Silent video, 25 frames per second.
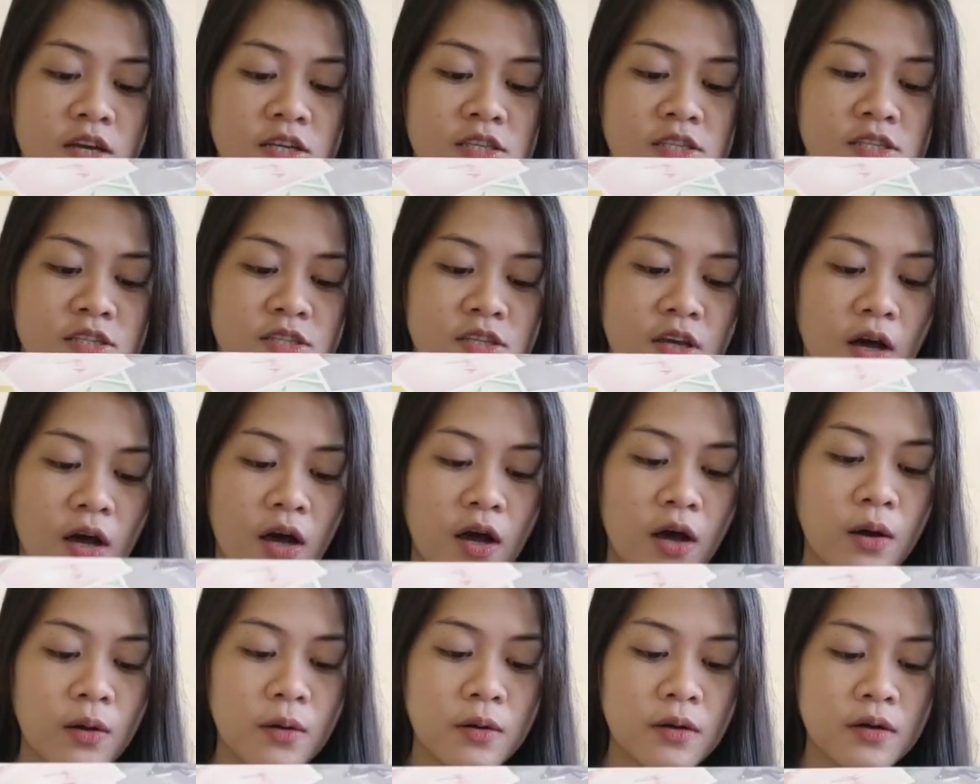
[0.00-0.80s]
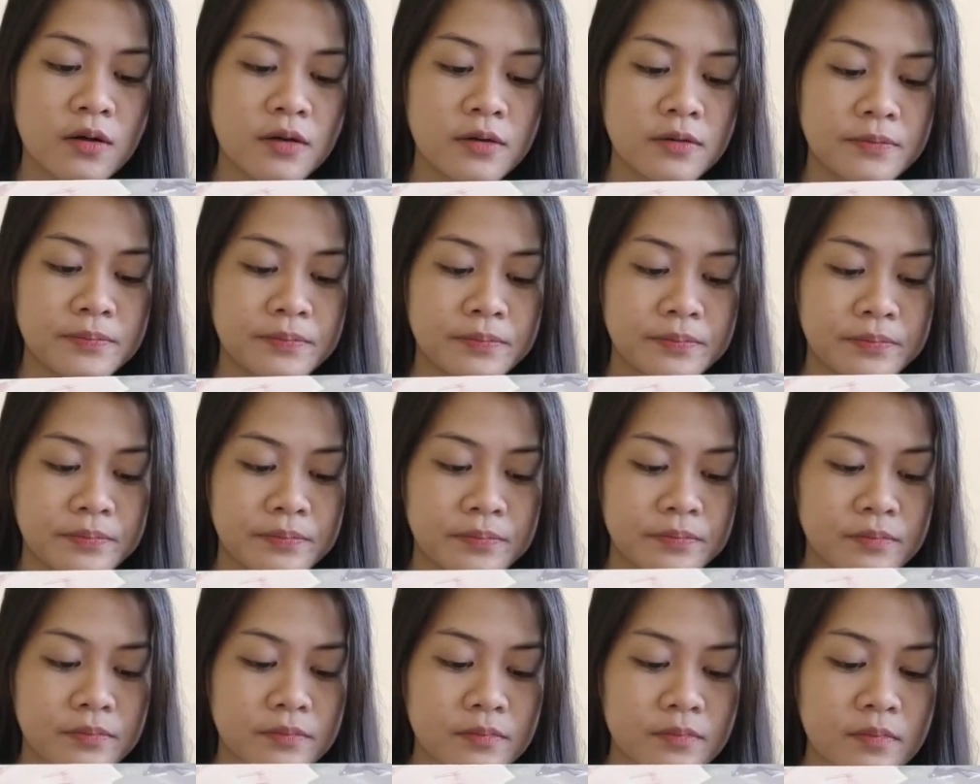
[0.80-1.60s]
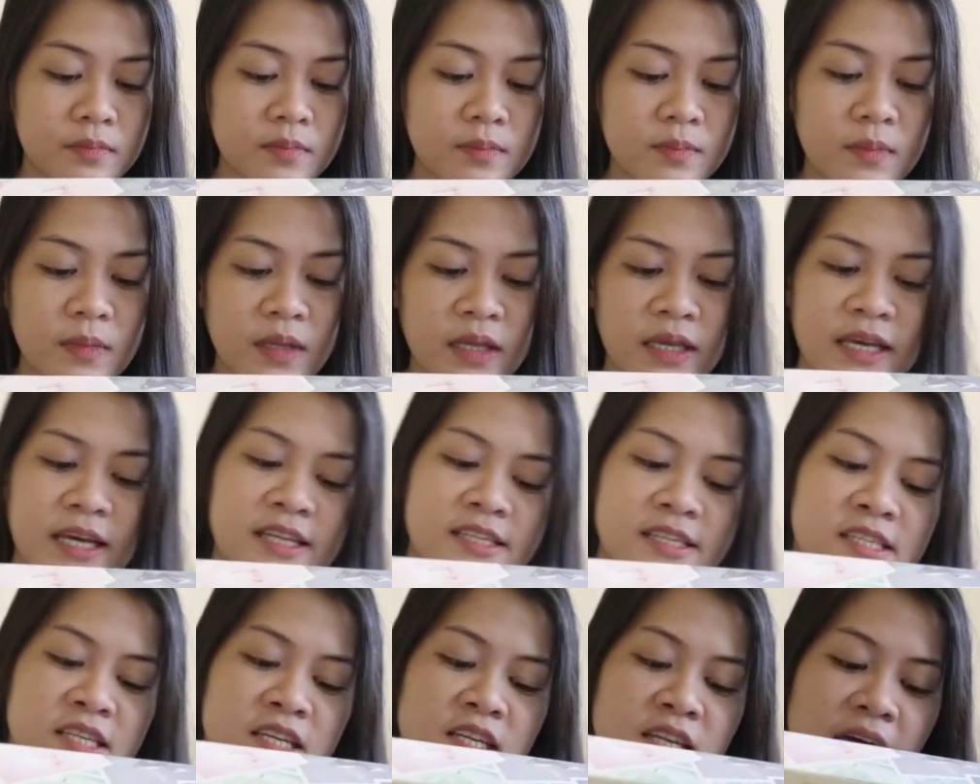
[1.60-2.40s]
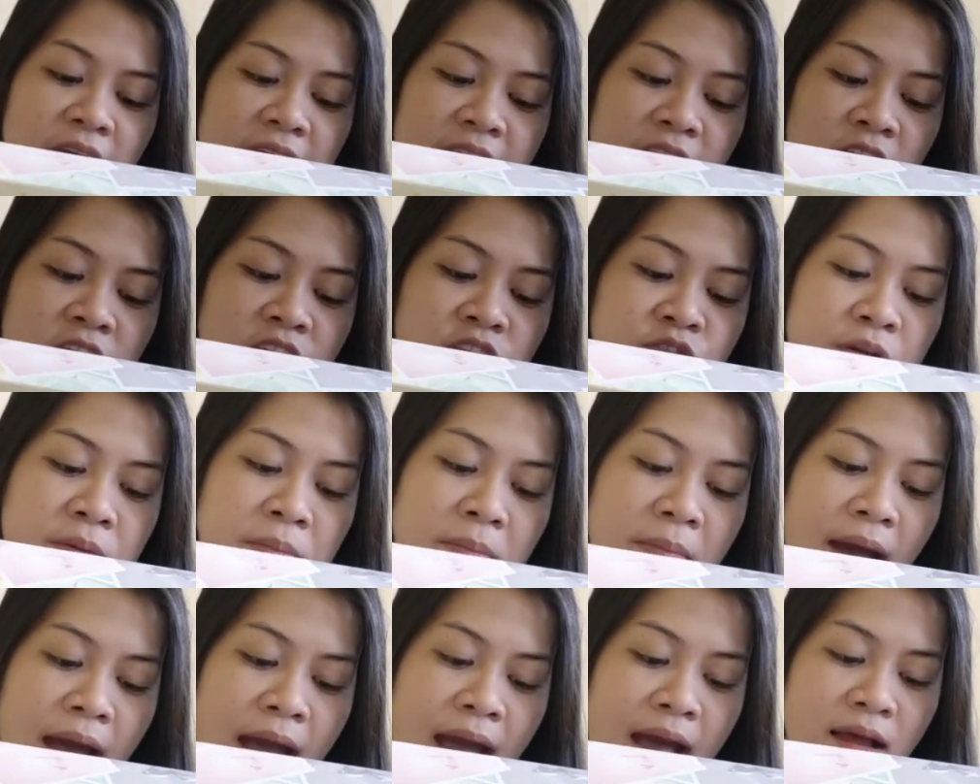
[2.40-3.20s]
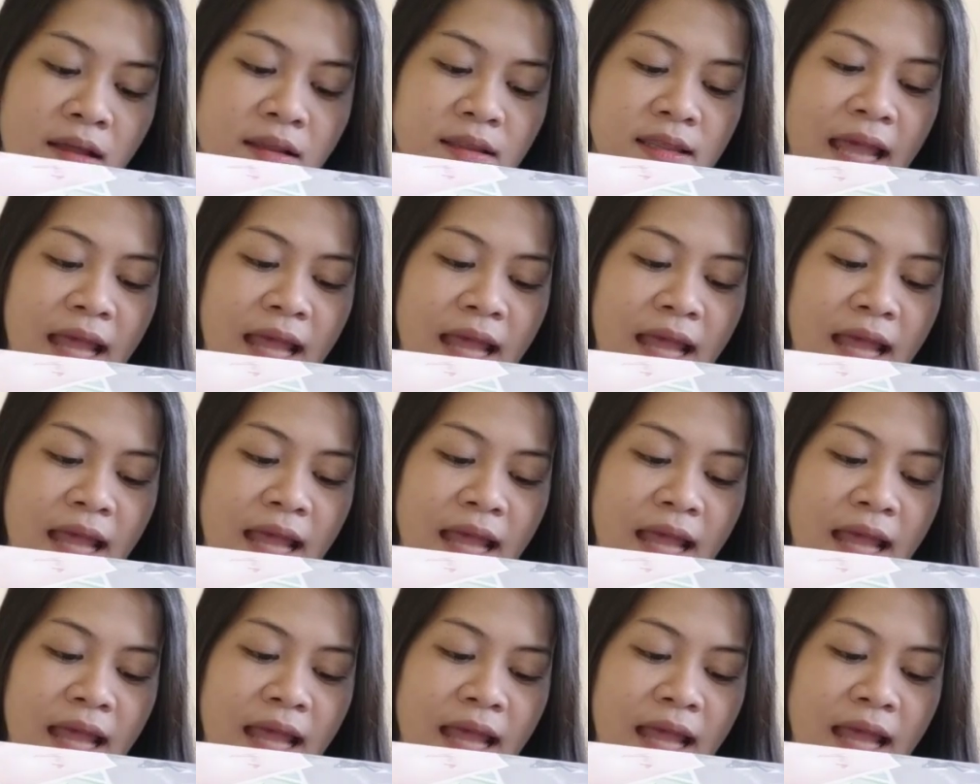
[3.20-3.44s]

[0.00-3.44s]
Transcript: So it's a 900 mAh,